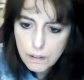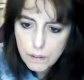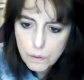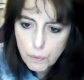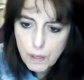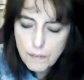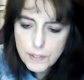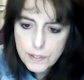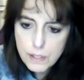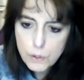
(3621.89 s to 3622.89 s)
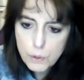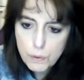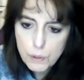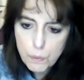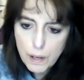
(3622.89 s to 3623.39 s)
We haven't seen you in
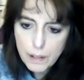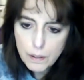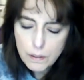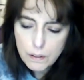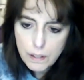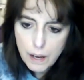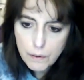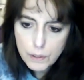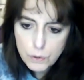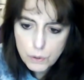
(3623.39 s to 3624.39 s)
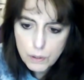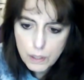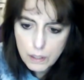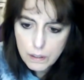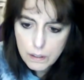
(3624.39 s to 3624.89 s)
a while. How are you doing?